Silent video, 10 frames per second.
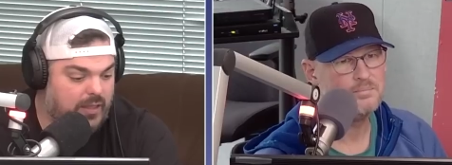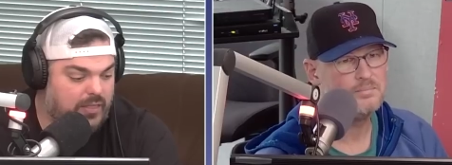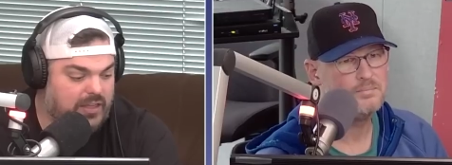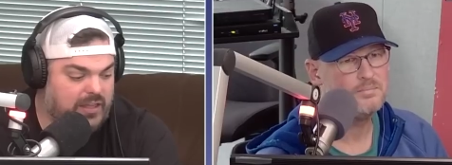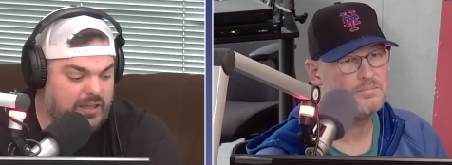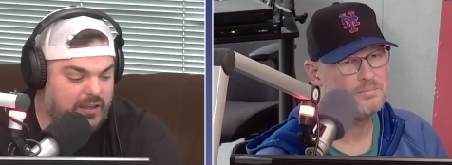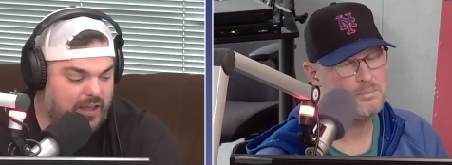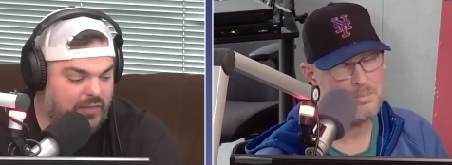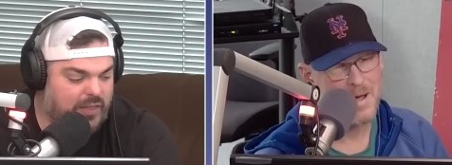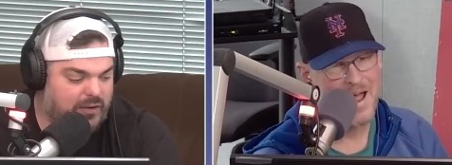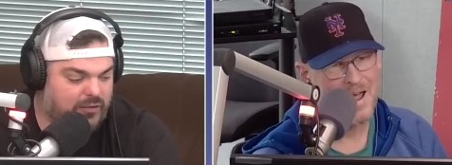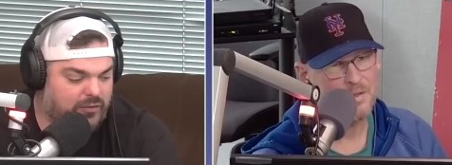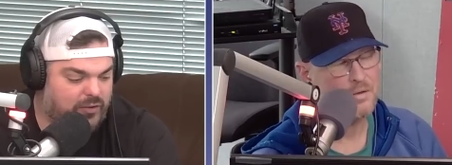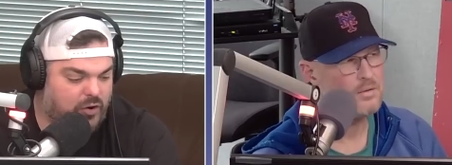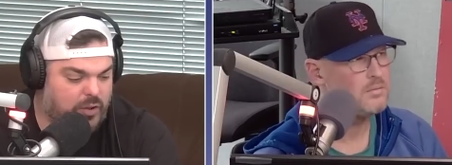Speaker 1: The and then
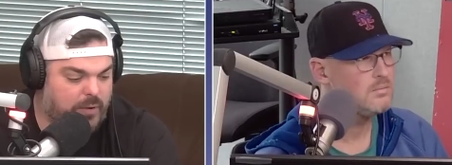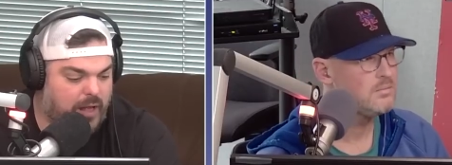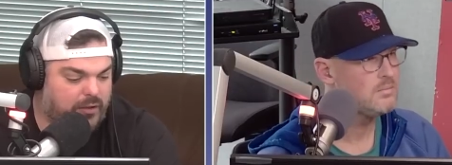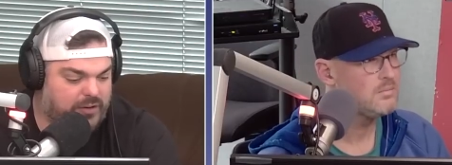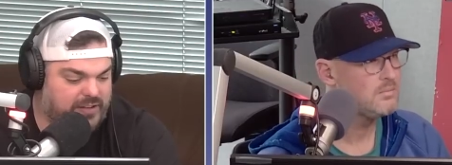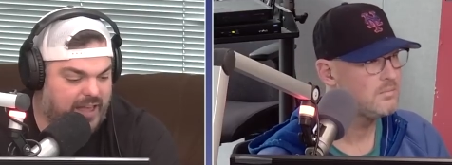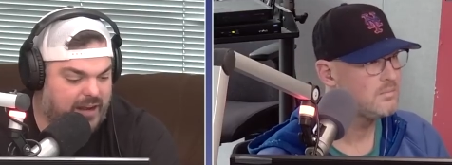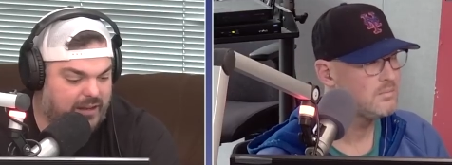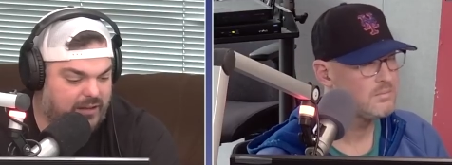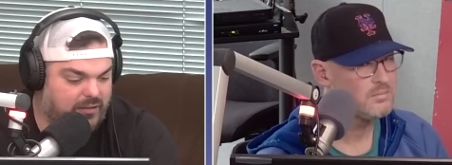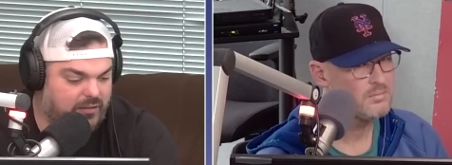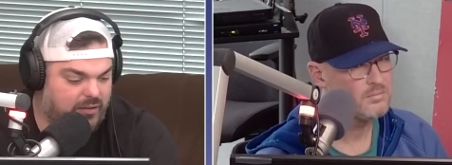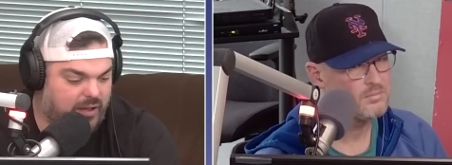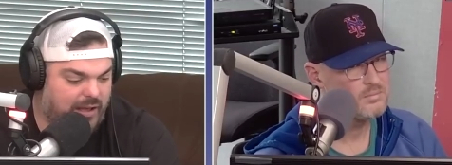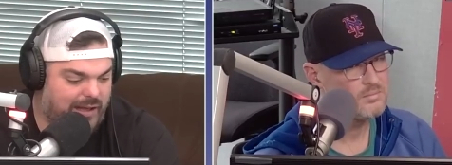Tony Pollard has added
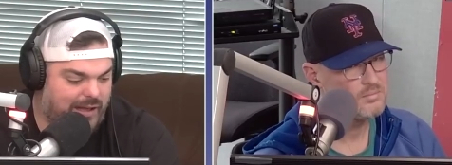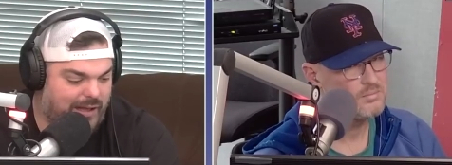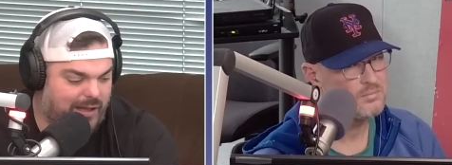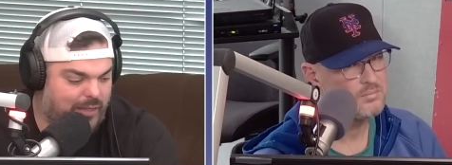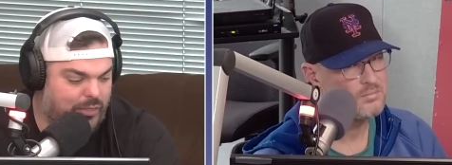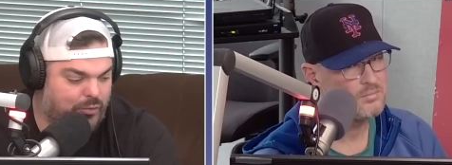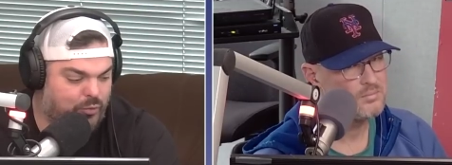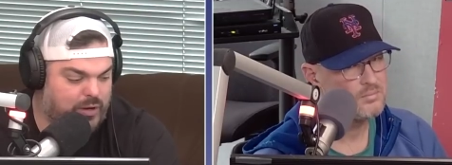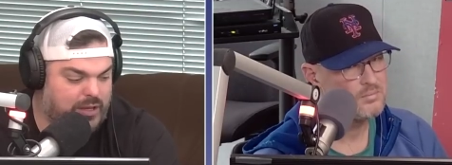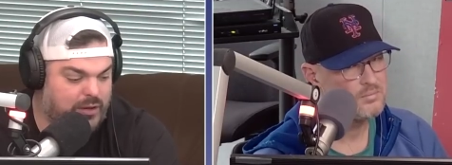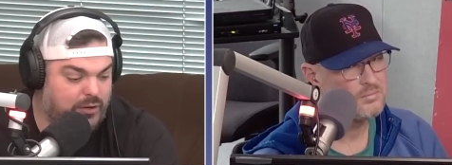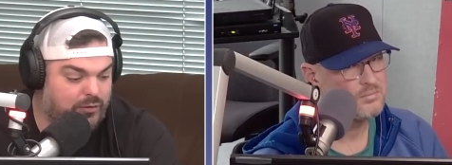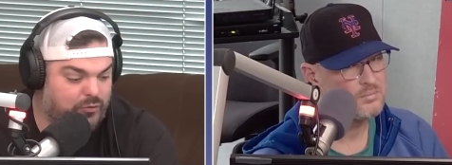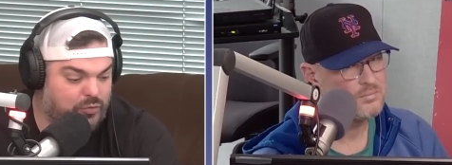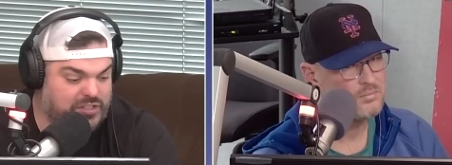uh, three
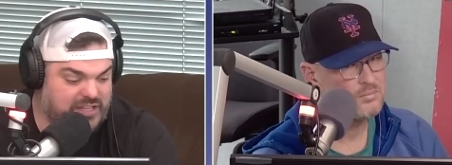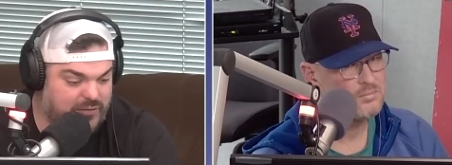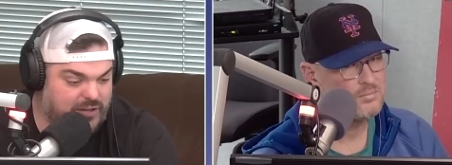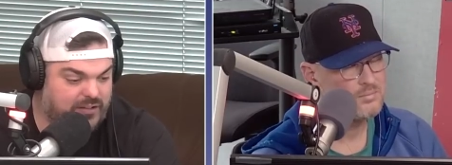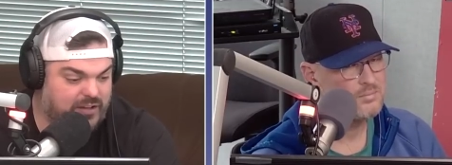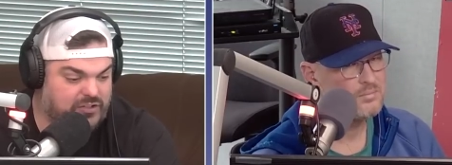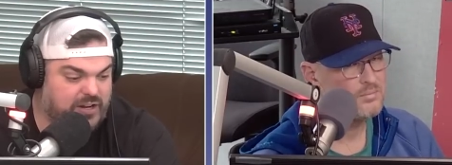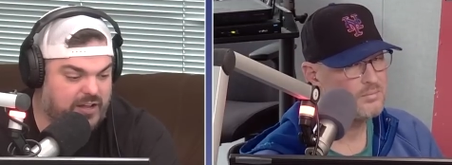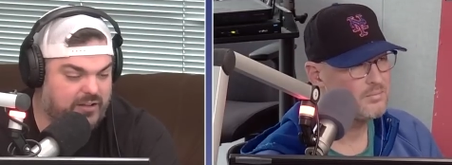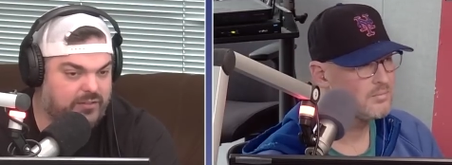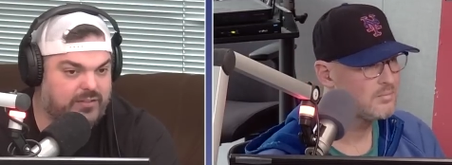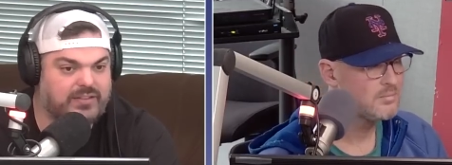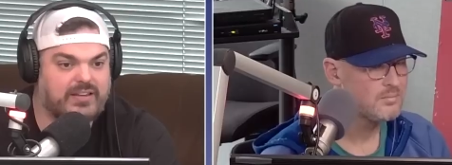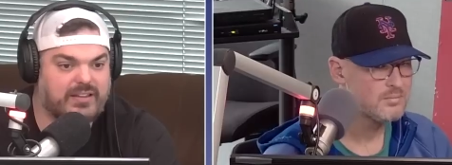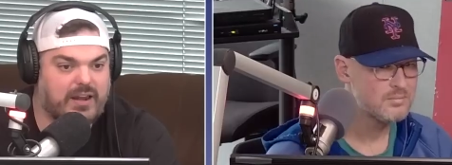receiving touchdowns.
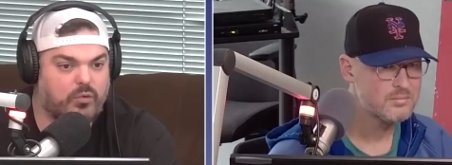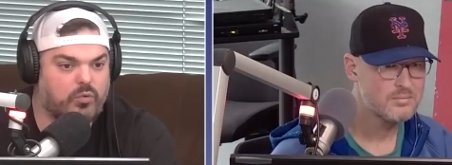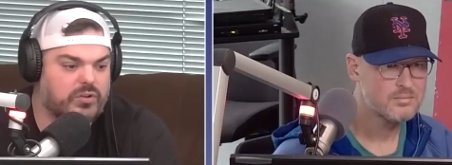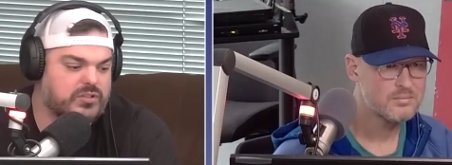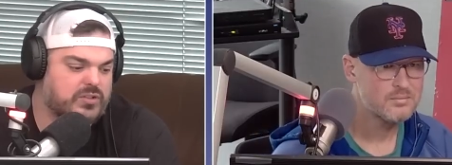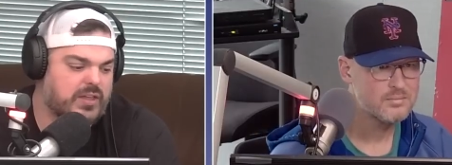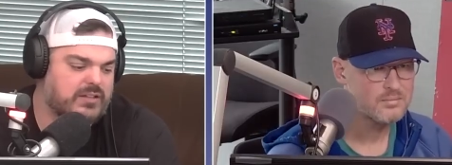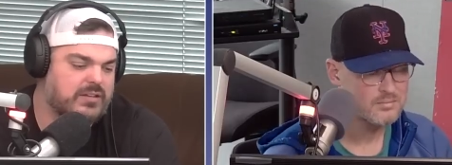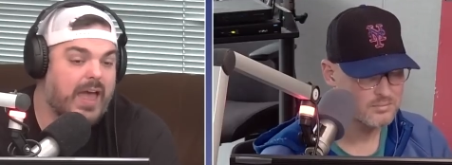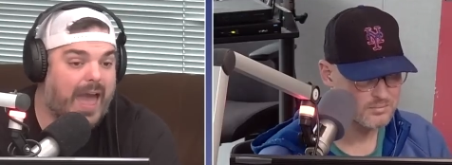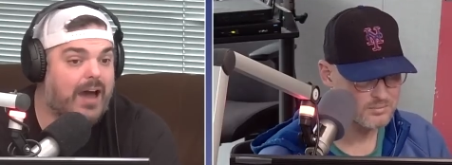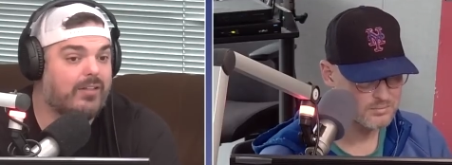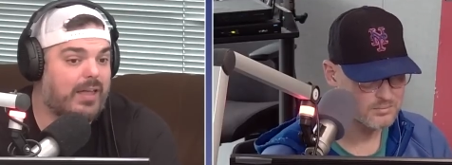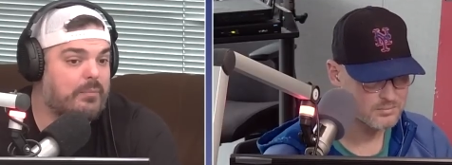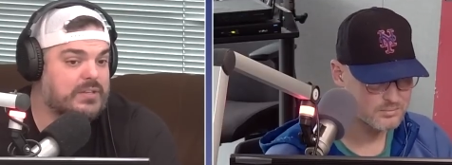Zeke's added one, so that's out
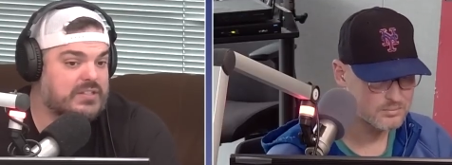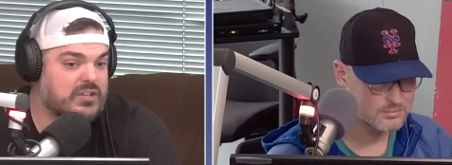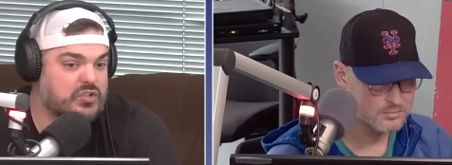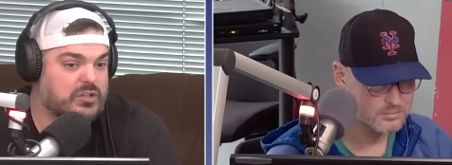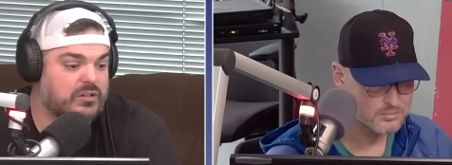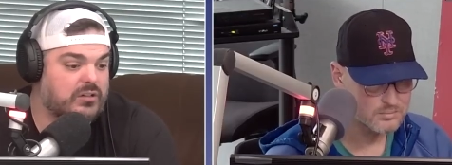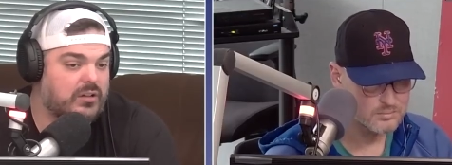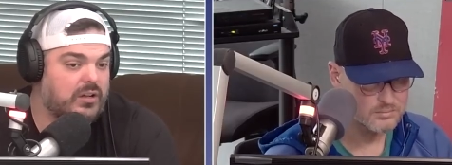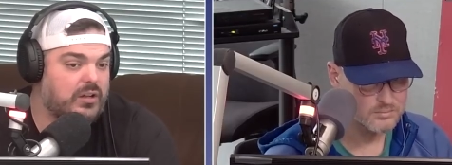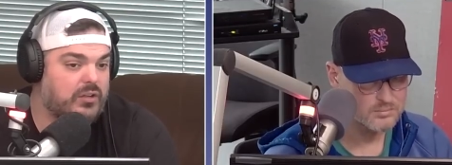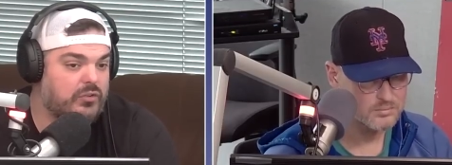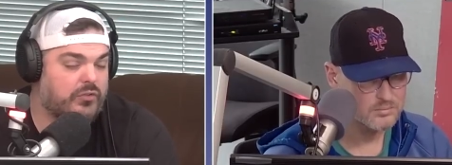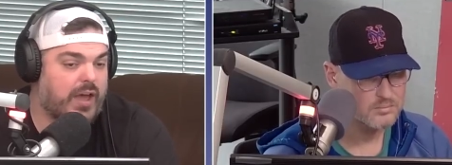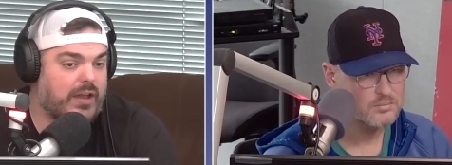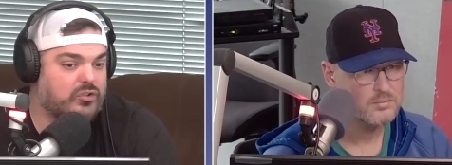of that position.
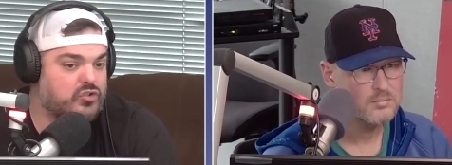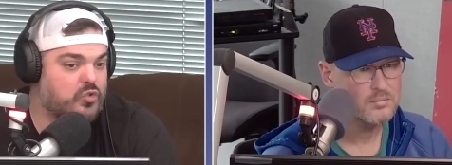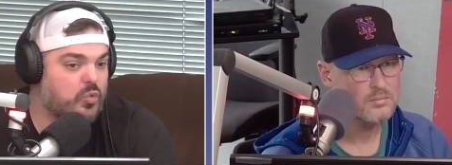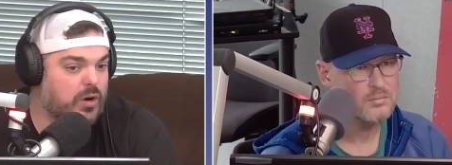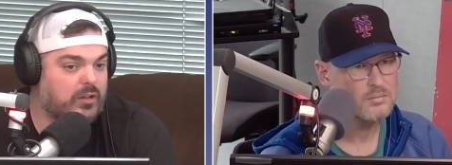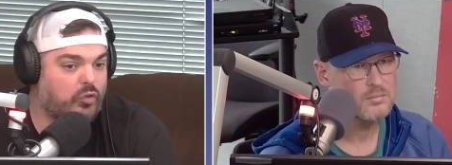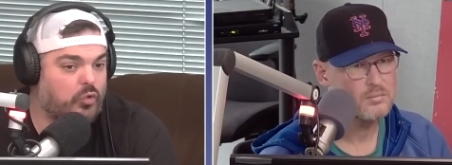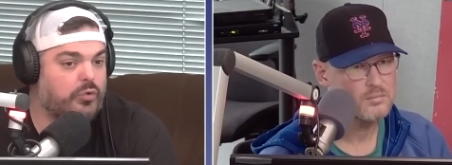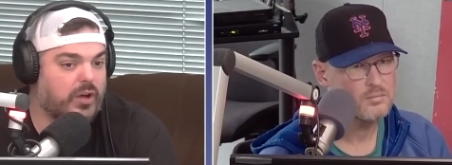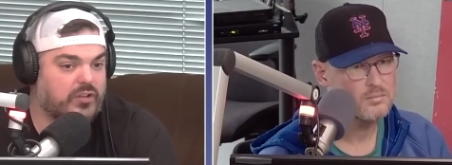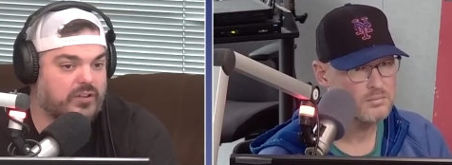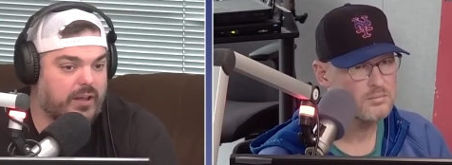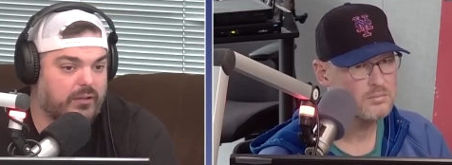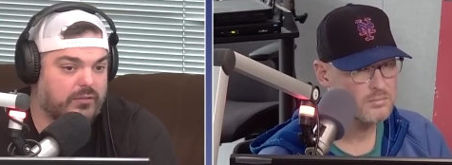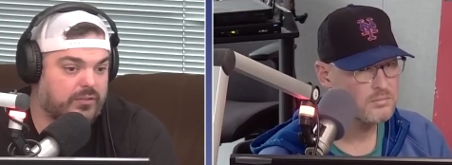You've gotten 22
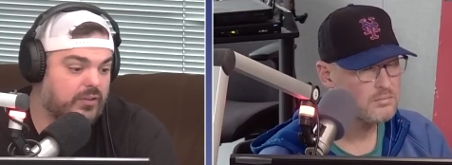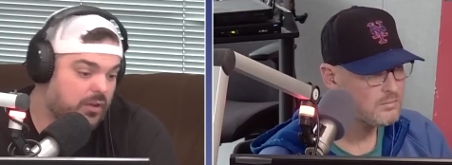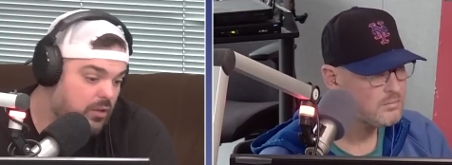touchdowns.